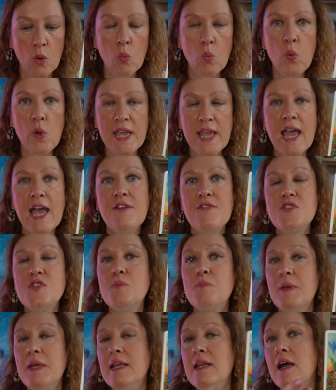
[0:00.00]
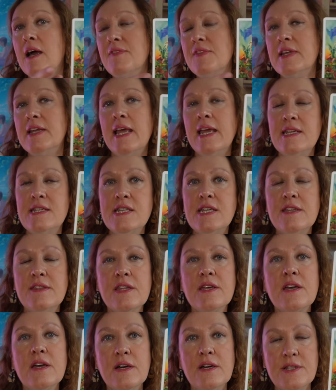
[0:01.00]
we have to be like the lady in
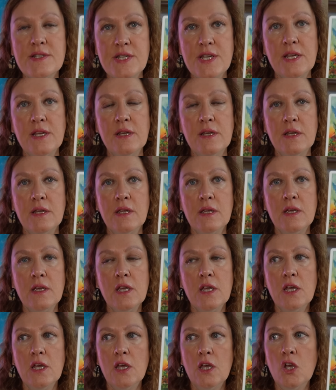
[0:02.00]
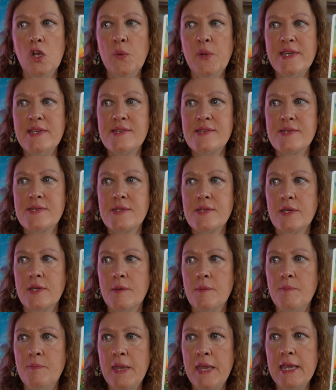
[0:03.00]
the garden who is
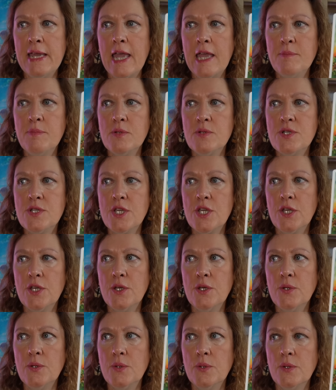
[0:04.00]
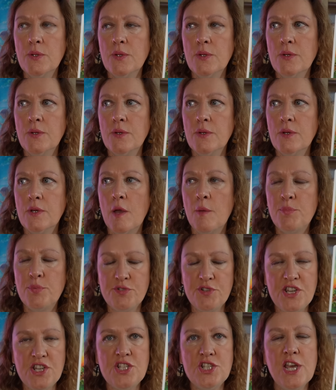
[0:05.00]
being able to
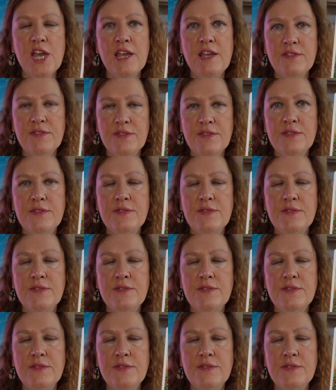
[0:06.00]
appreciate